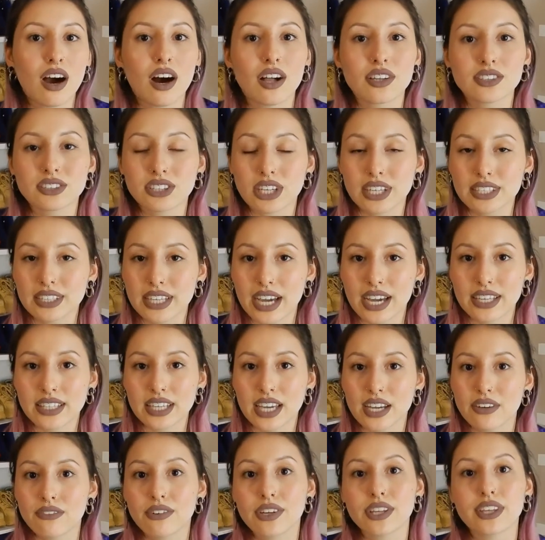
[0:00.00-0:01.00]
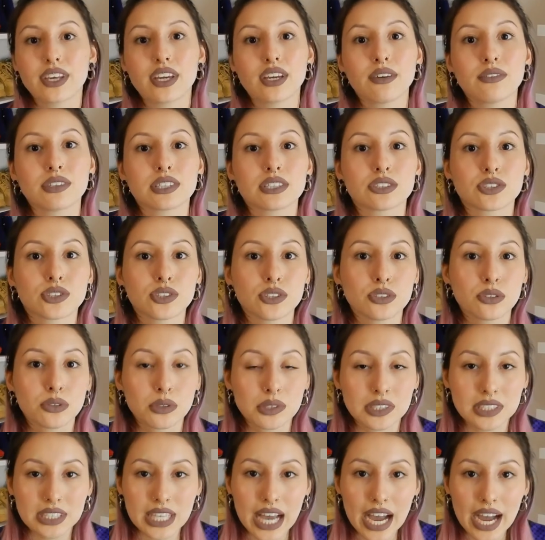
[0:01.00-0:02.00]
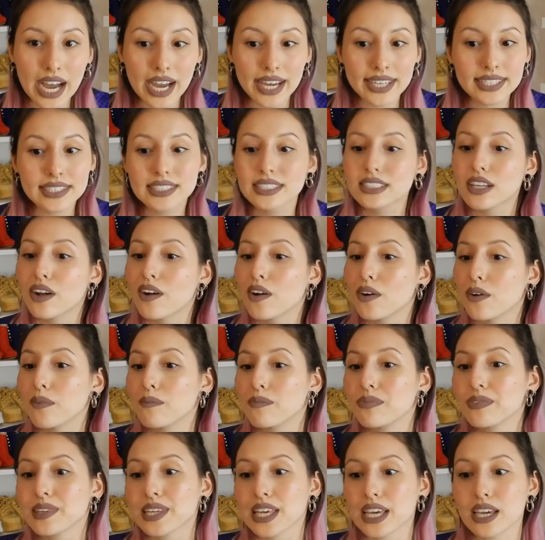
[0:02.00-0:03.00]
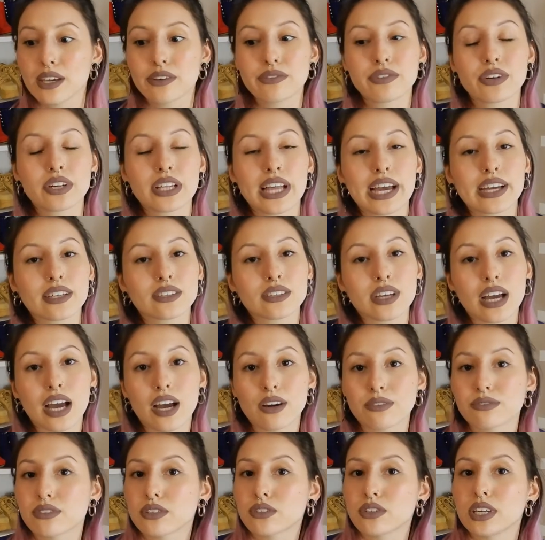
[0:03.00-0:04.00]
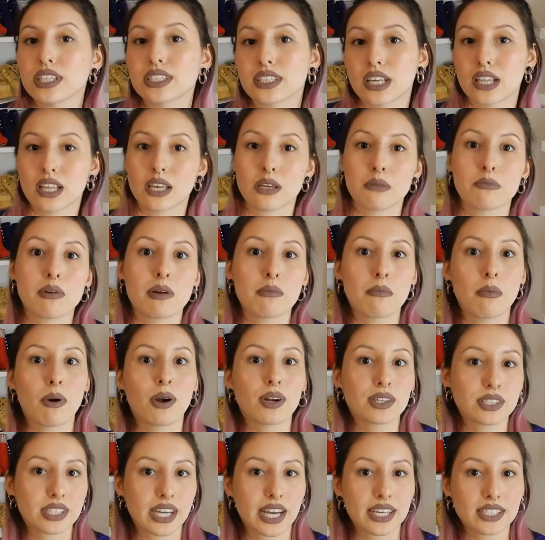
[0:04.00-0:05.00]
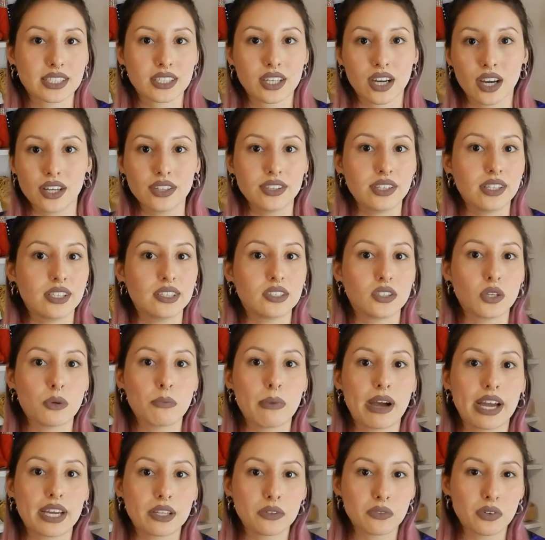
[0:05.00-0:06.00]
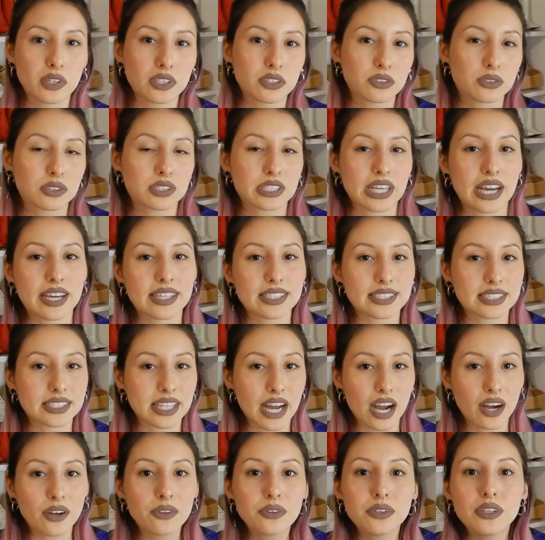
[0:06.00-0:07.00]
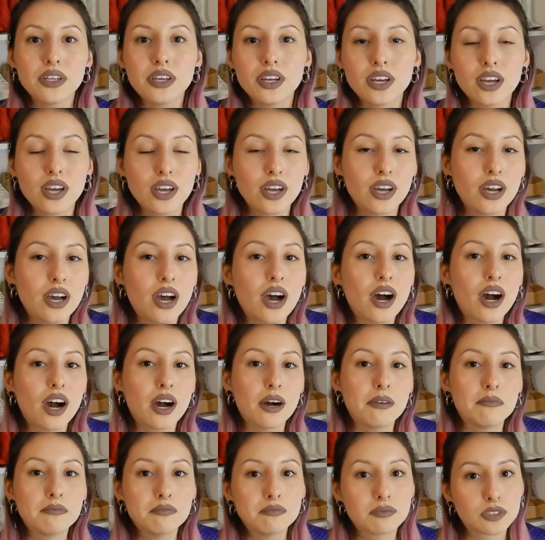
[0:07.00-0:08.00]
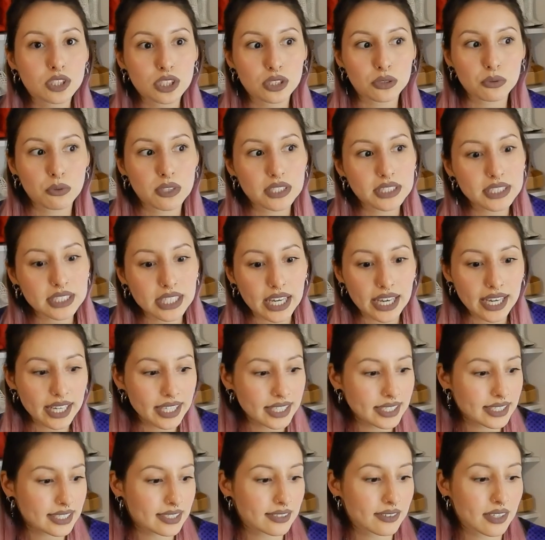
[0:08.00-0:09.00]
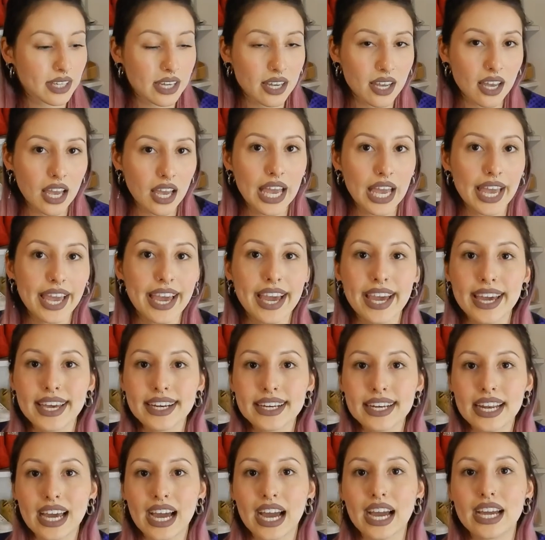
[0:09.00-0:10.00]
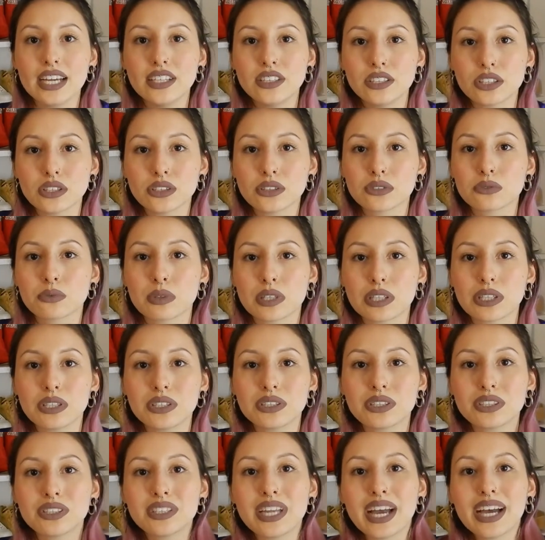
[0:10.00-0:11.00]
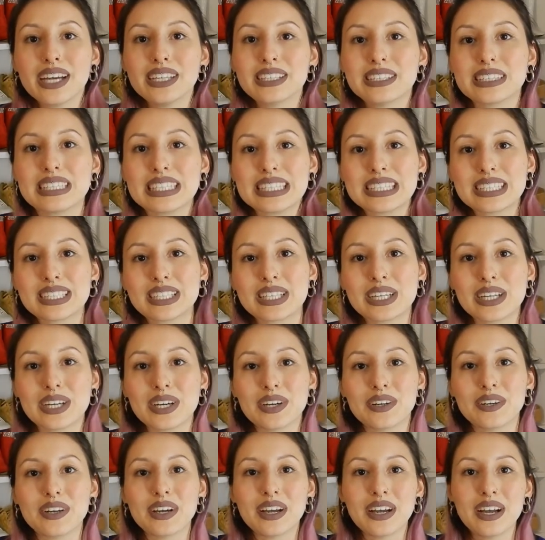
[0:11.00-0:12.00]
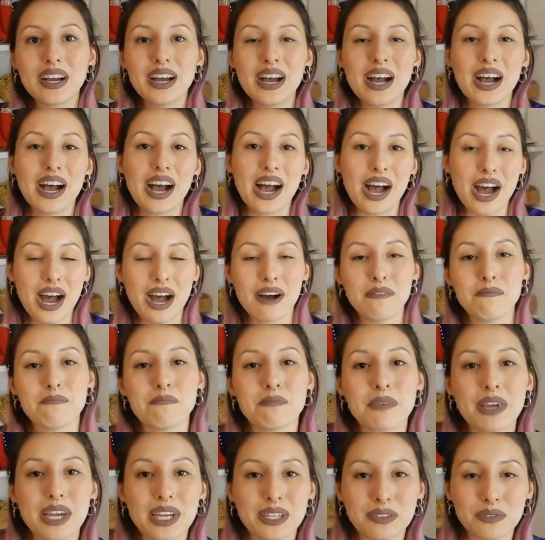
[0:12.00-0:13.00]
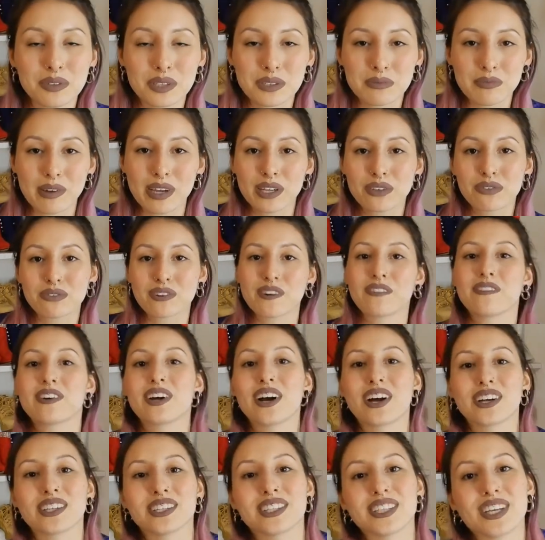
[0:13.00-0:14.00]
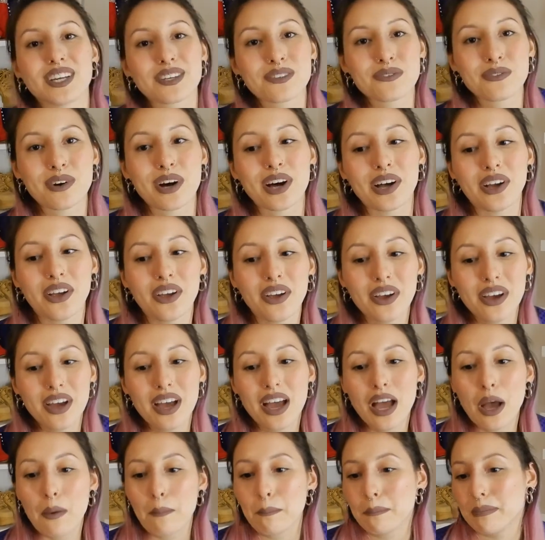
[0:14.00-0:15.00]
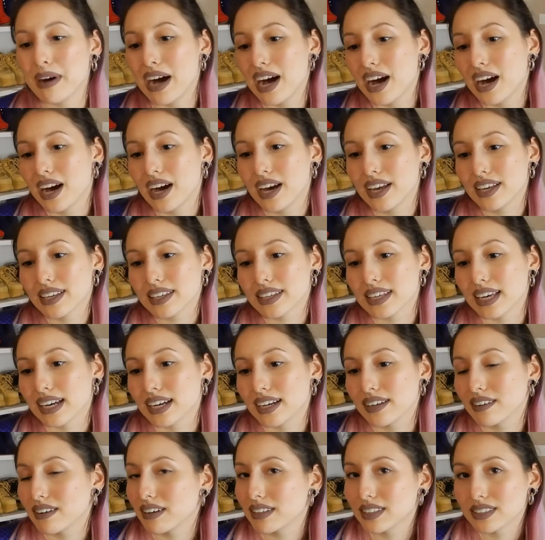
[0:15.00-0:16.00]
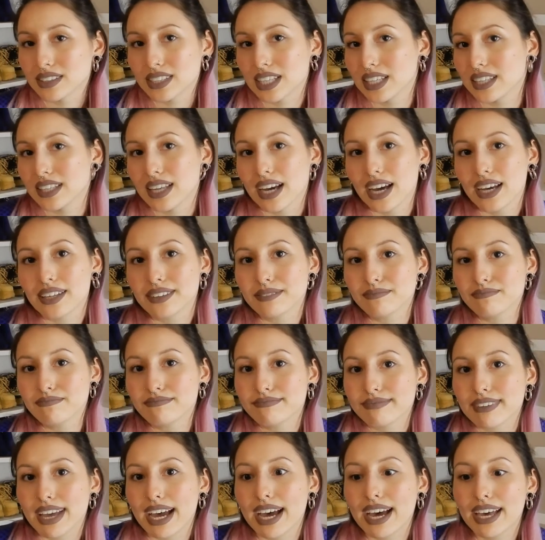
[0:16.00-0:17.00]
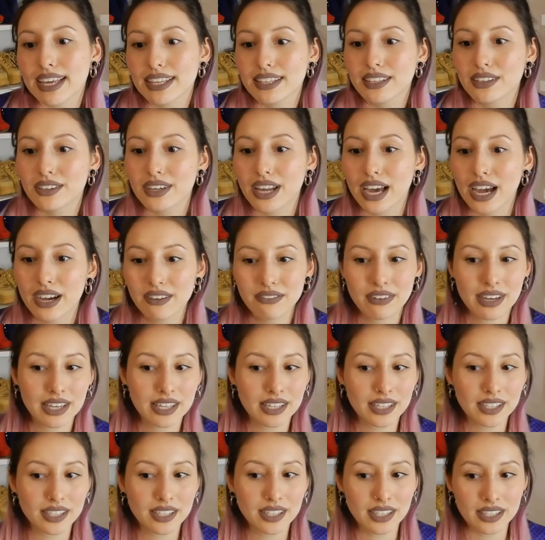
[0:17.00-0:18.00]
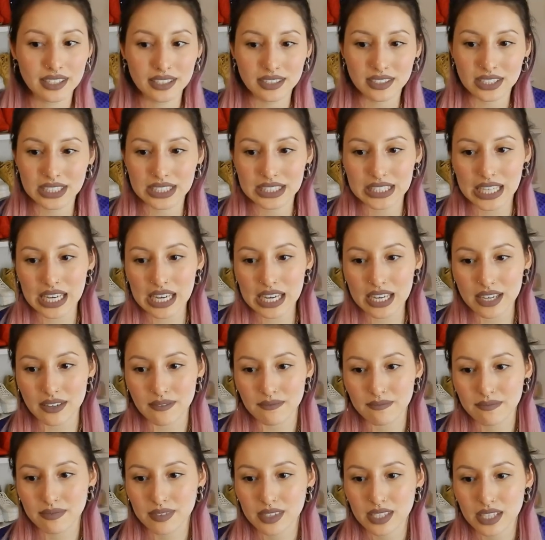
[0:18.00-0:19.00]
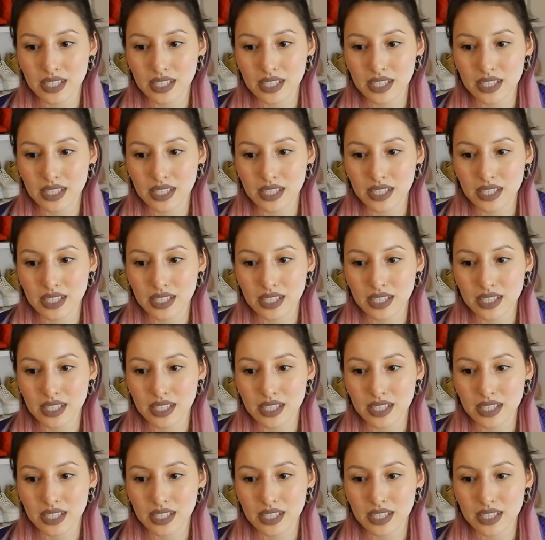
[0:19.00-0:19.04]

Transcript: Other than that, everything was true to size. So if you like to have the dress a little bit more tight cut, then you might want to size down just one size. And I just wished that this year it was made from cotton as well, but yeah, other than that, I don't have anything to say.